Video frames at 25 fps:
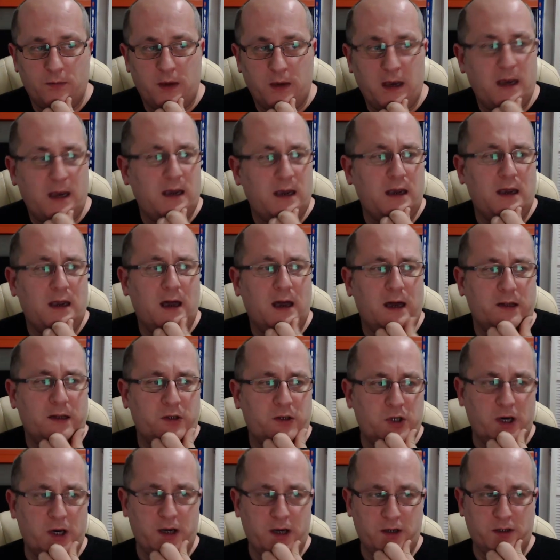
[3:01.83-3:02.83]
He had
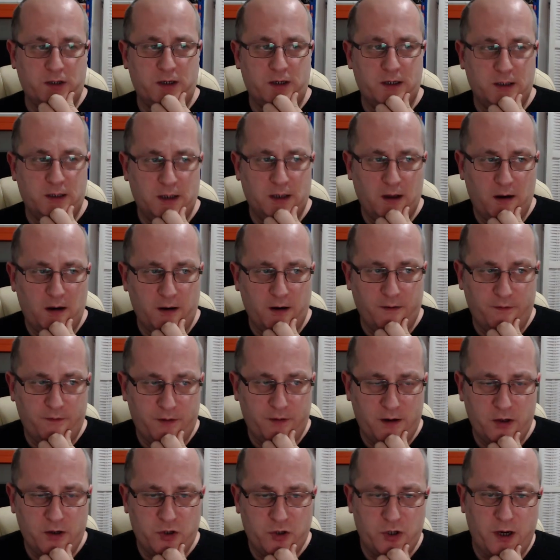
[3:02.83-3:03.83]
changed his life,
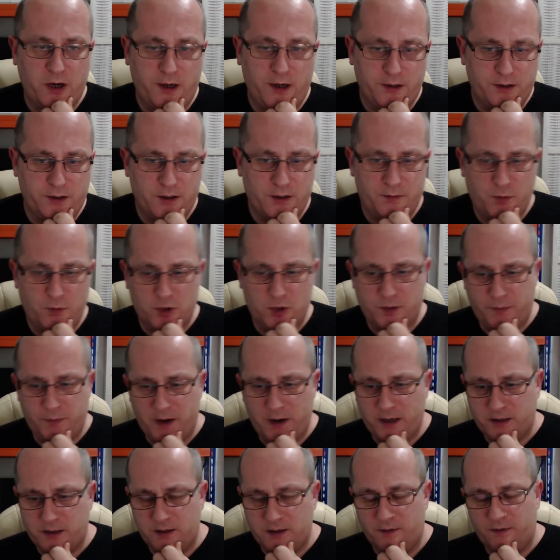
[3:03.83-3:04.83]
he had changed his
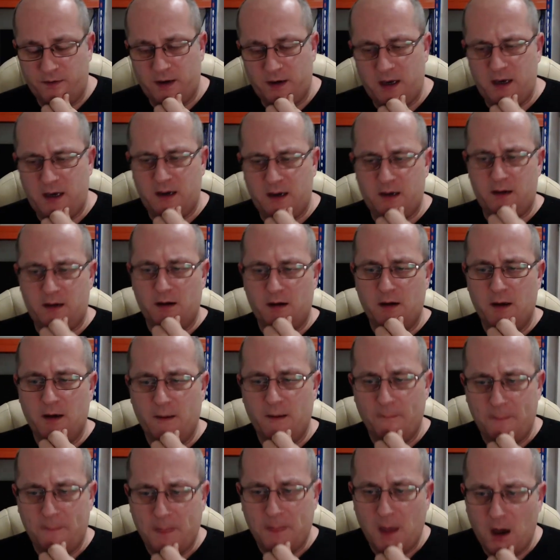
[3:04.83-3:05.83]
perspective, he had
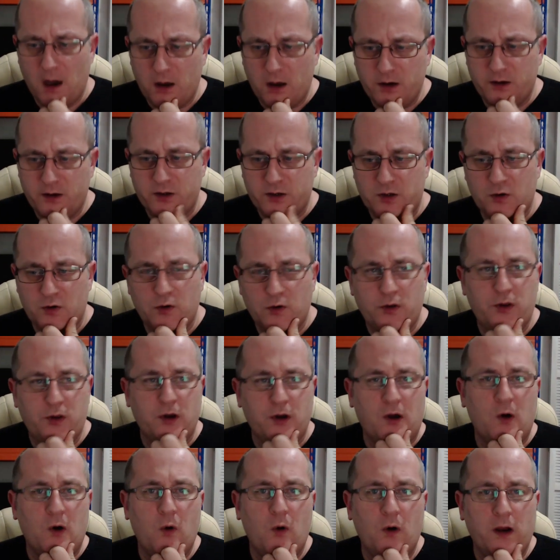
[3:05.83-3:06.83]
understood the
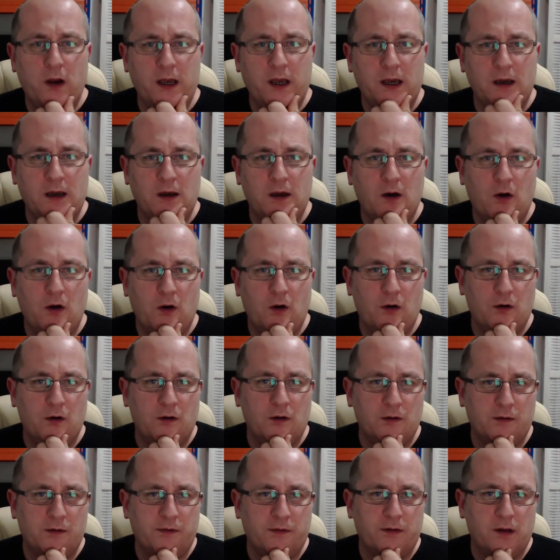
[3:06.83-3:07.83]
calling
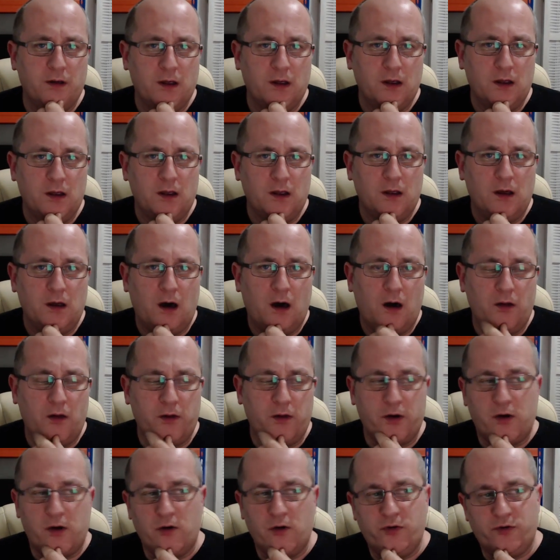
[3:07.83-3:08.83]
of
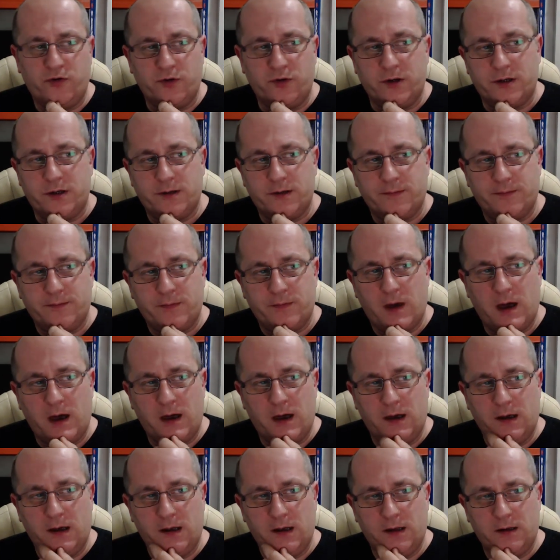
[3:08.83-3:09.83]
other countries.
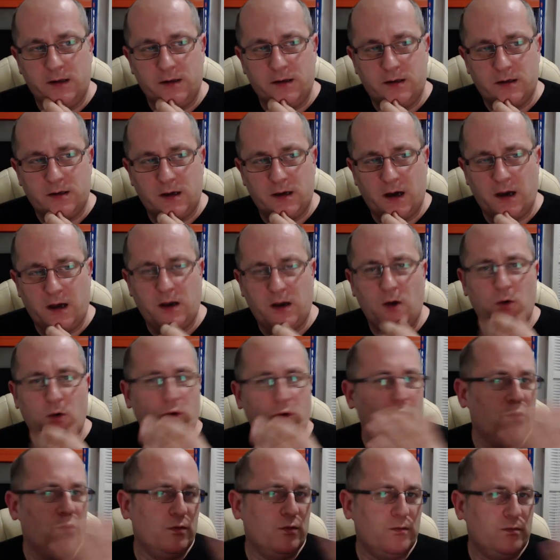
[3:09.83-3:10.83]
And I know
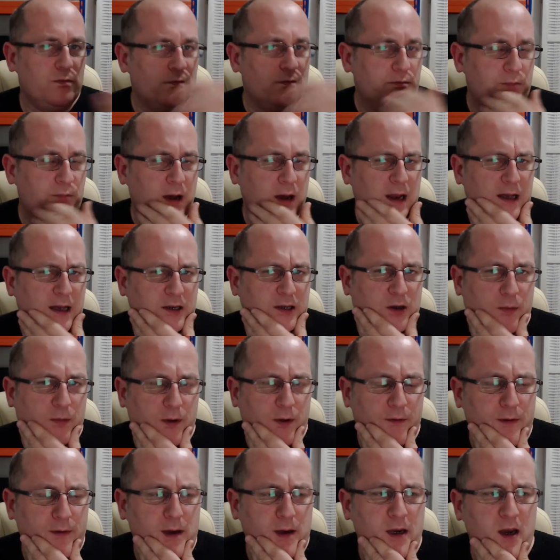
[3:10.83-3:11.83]
my last couple
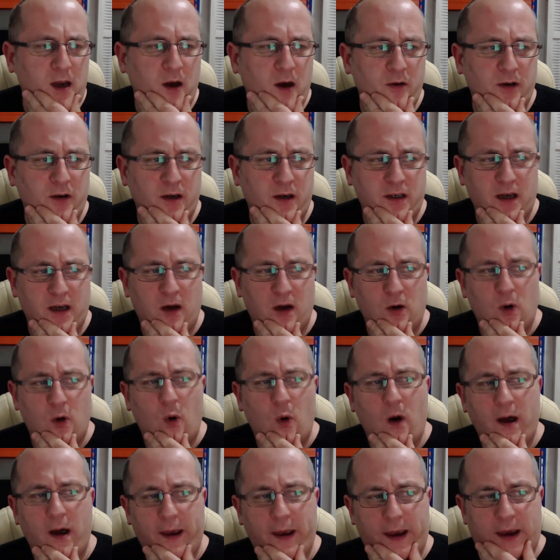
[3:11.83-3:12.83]
of videos I sound
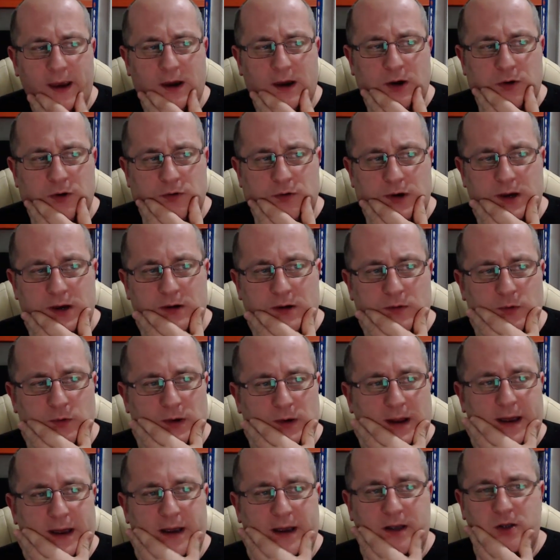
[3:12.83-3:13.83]
quite angry
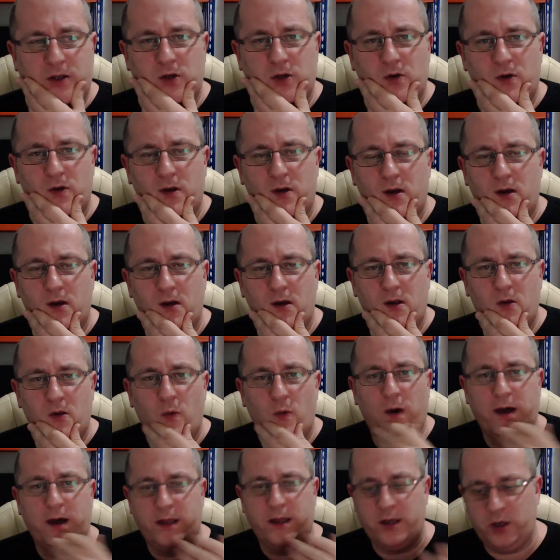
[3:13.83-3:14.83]
relating to the
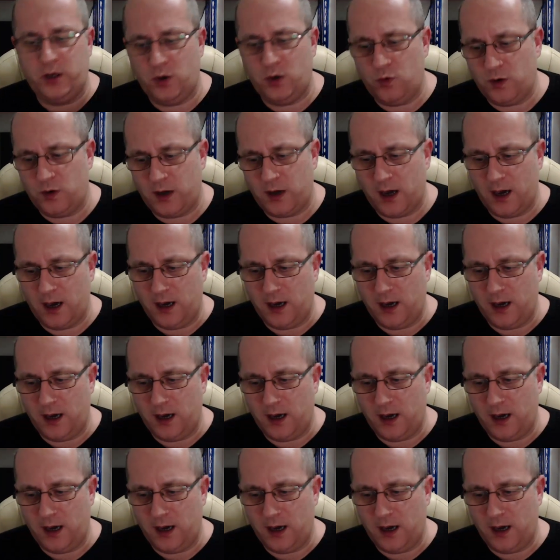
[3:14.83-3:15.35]
way the UK